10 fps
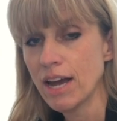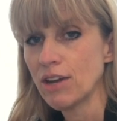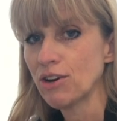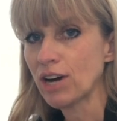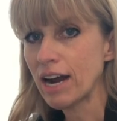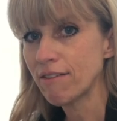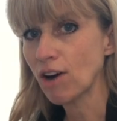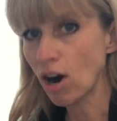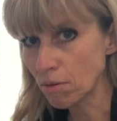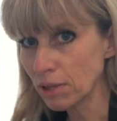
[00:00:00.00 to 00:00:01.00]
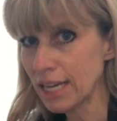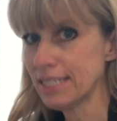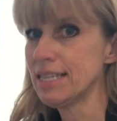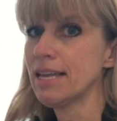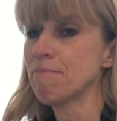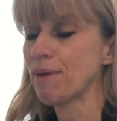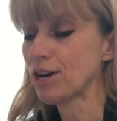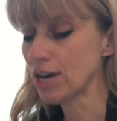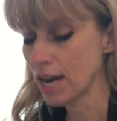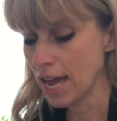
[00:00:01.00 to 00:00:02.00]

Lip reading: You're kind of caramelizing that butter.